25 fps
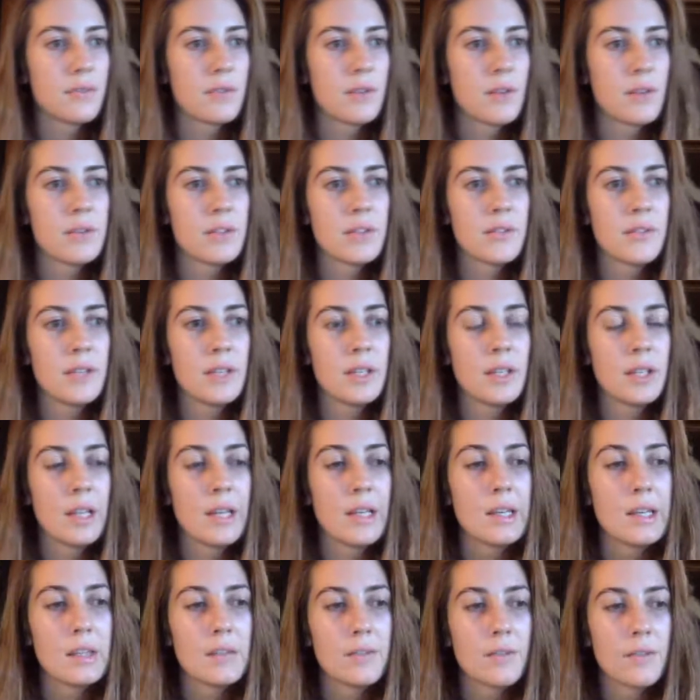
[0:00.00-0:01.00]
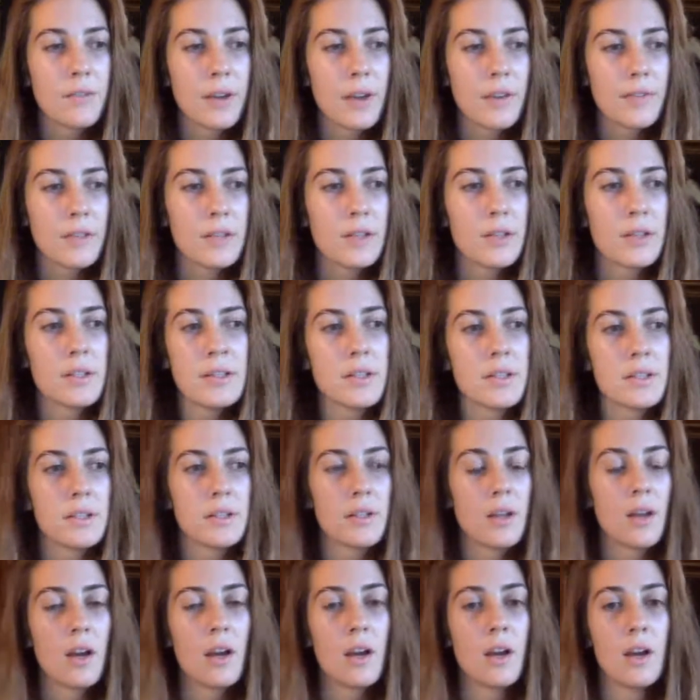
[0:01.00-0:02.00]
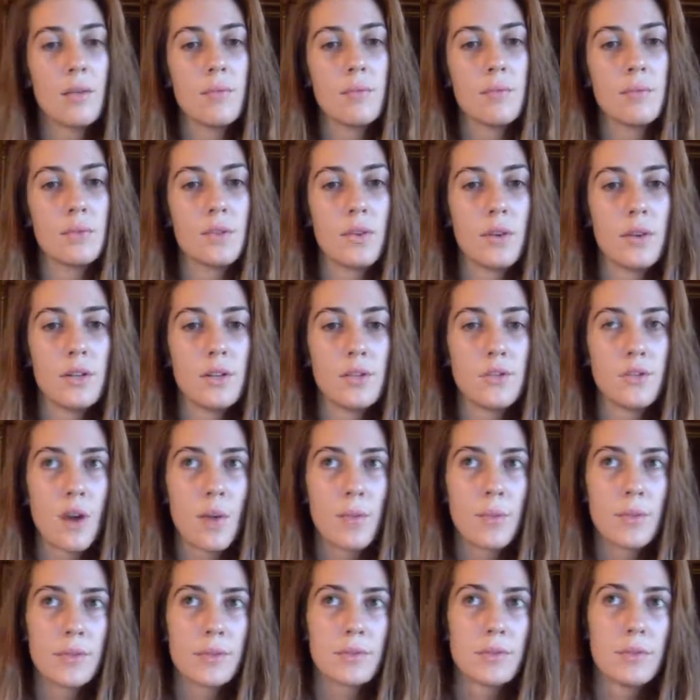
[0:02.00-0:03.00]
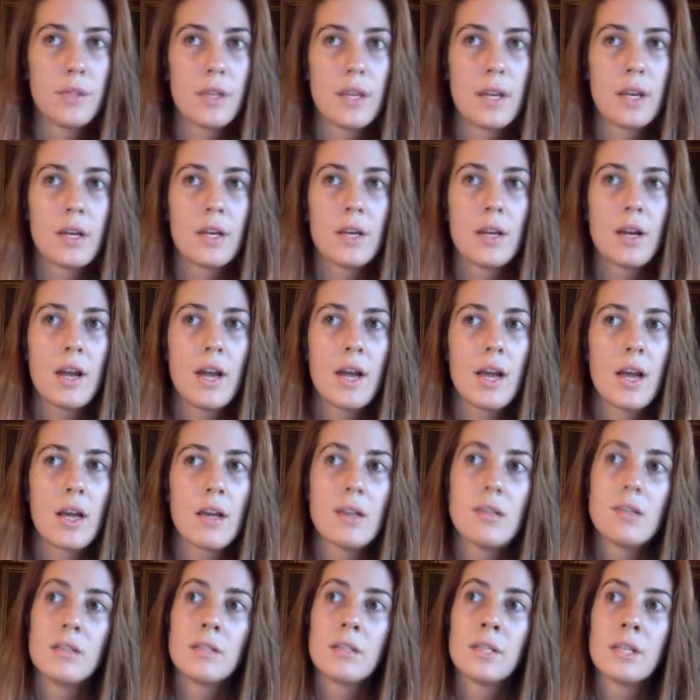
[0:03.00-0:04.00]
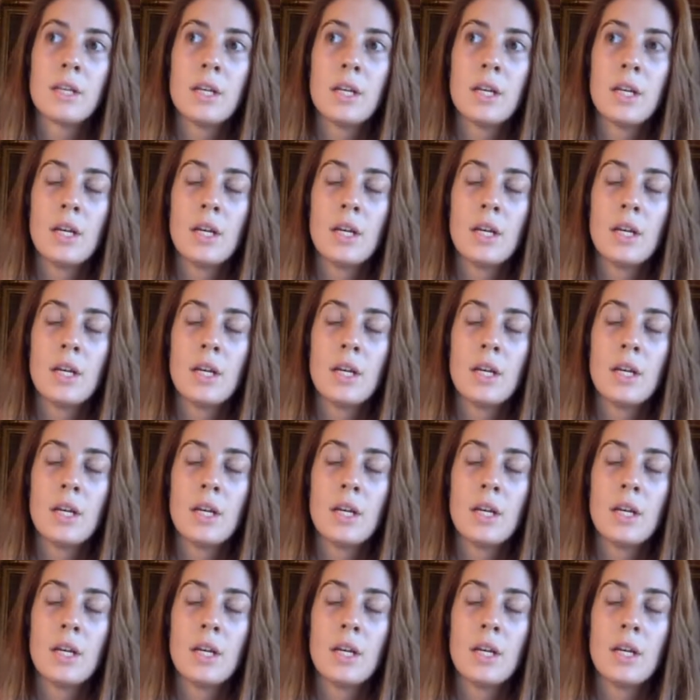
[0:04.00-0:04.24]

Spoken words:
I was living in London 5 years, going to drama school there, and